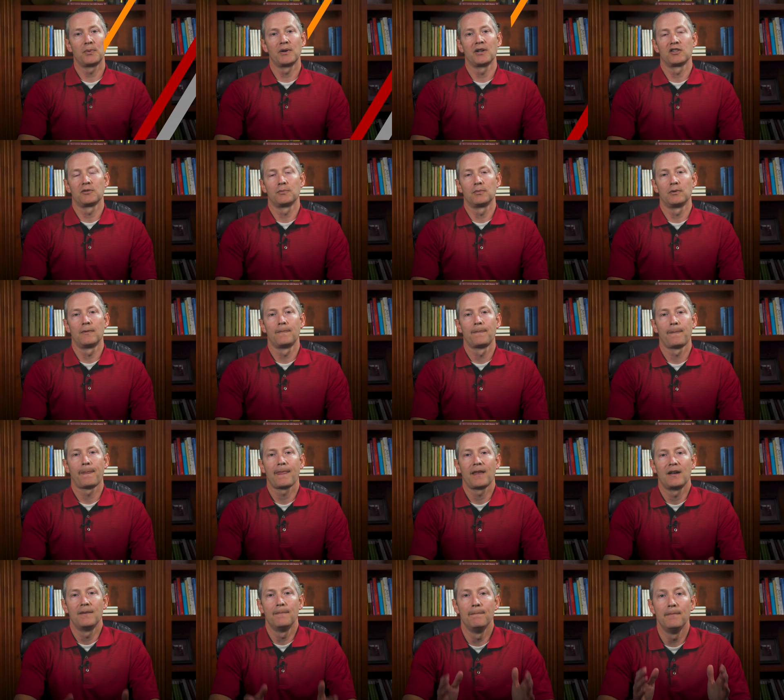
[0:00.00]
principle
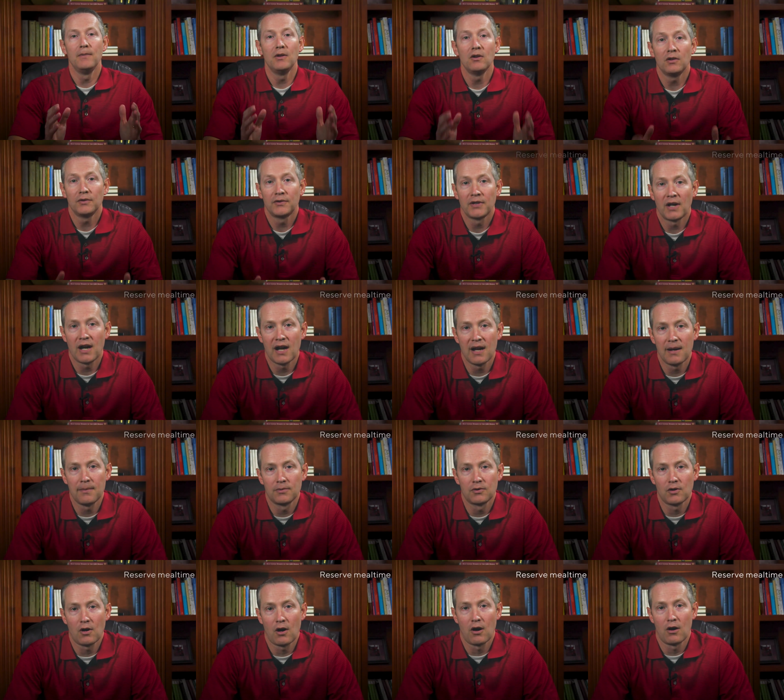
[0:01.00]
meal
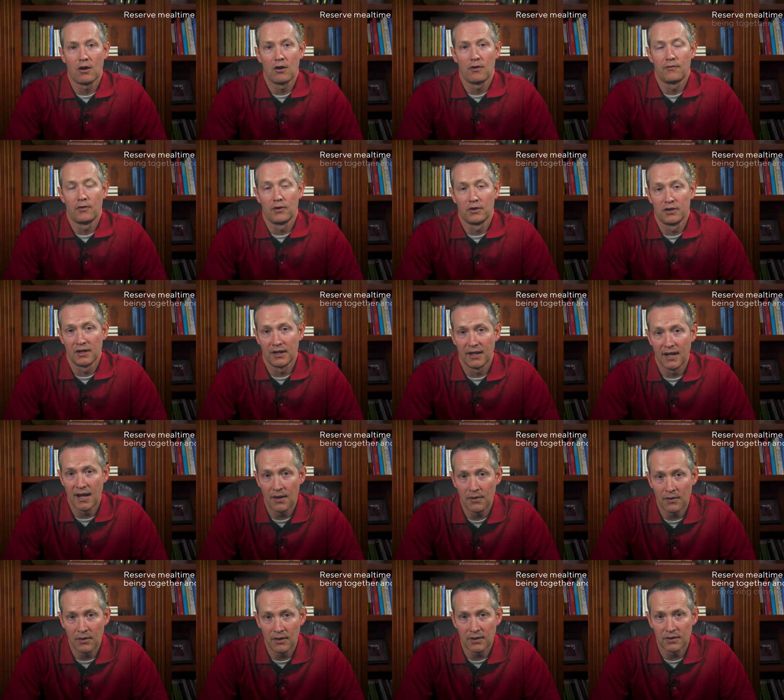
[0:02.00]
times are for
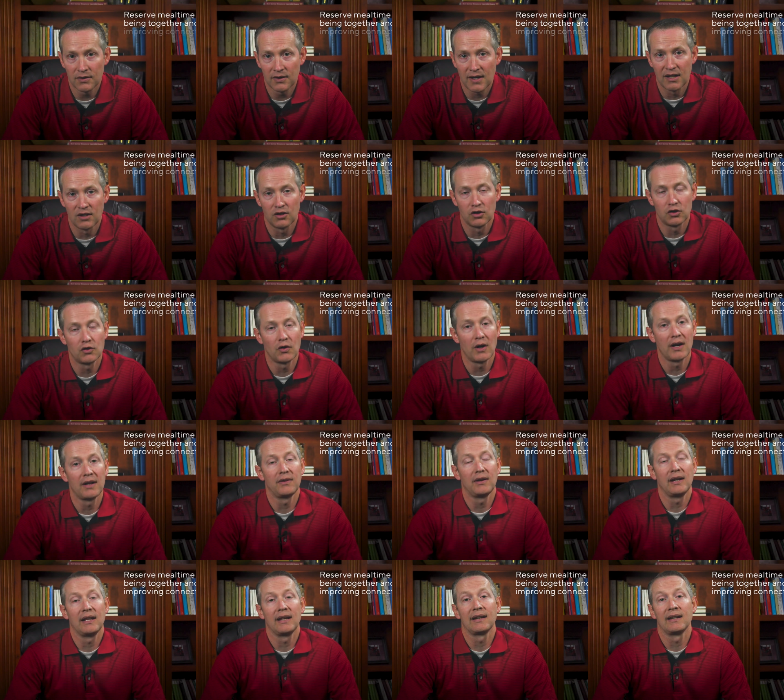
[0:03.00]
togetherness and
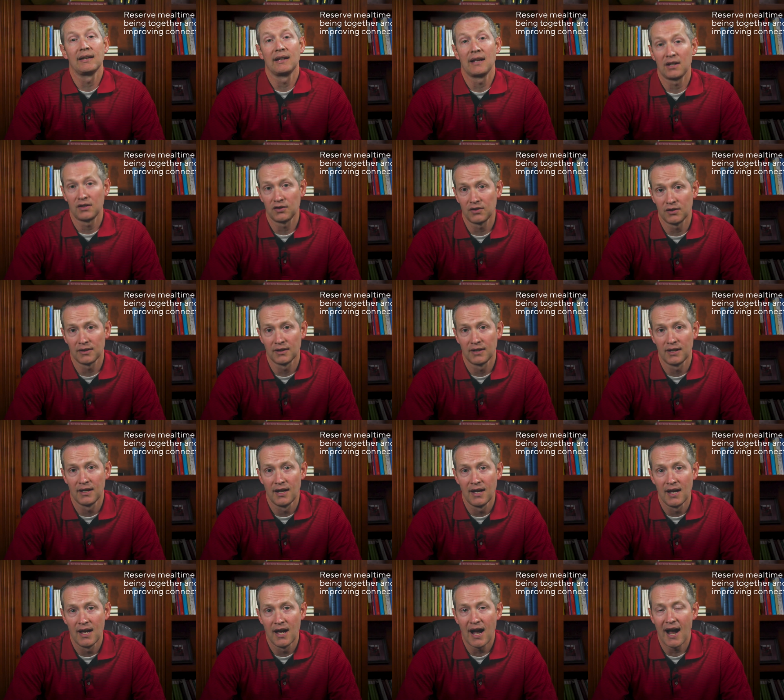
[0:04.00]
strengthening connection.
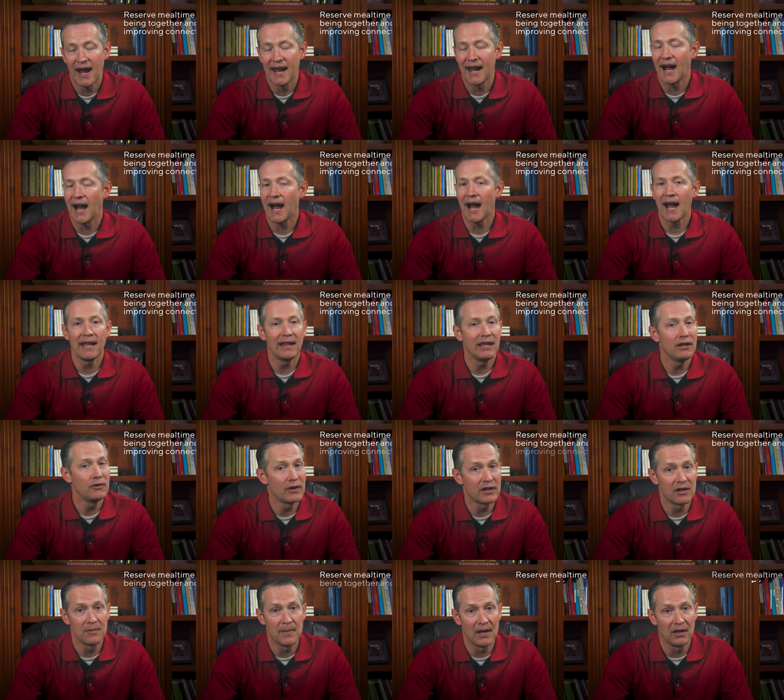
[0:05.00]
I highly
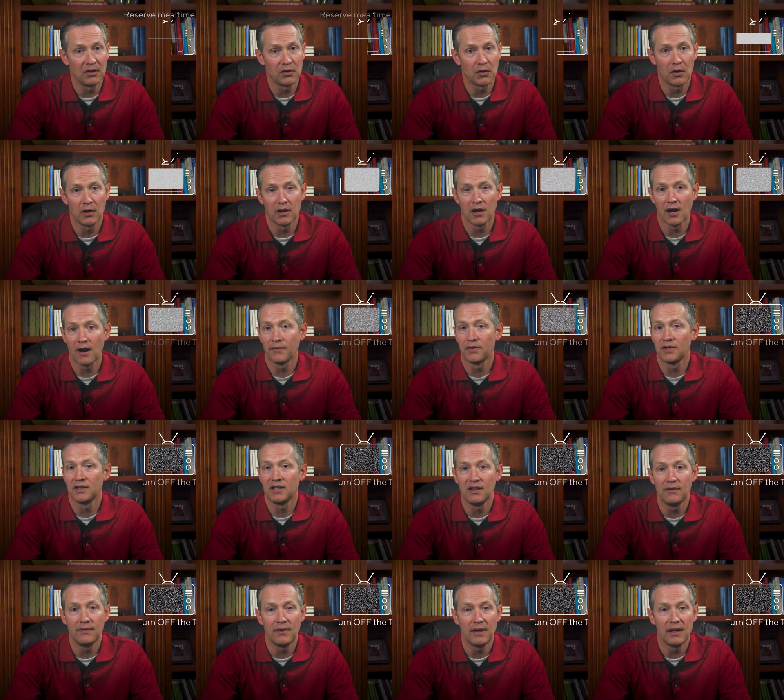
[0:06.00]
recommend turning off the
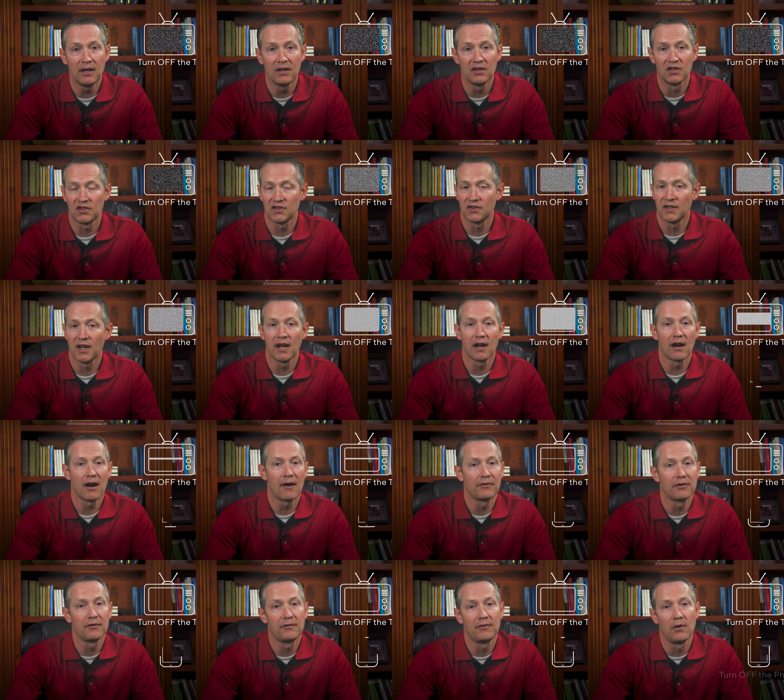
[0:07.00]
TV and staying
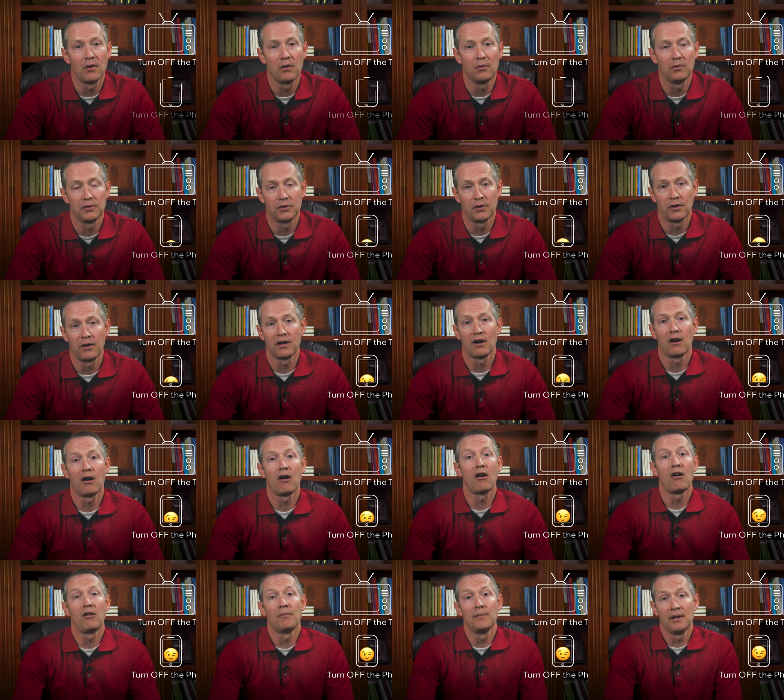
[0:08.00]
off the phones during
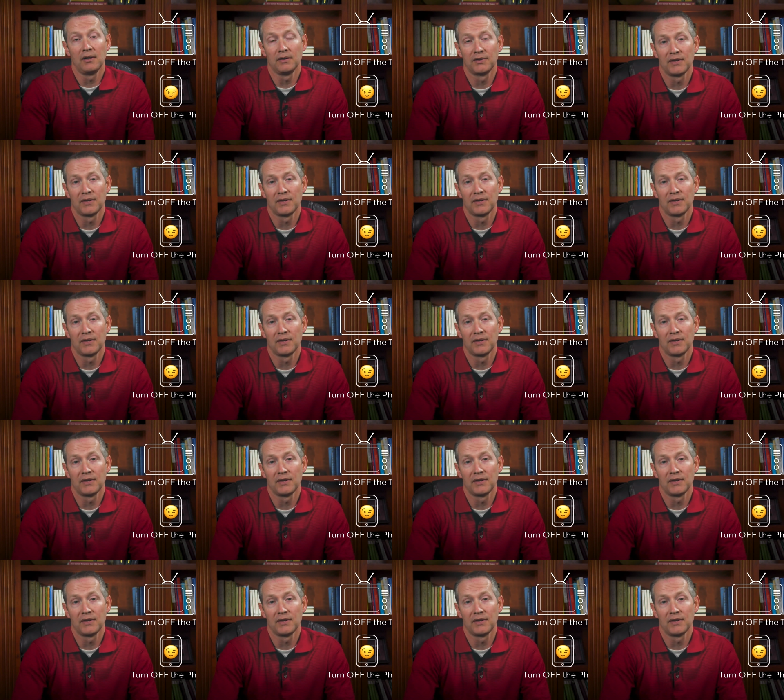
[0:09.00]
all meal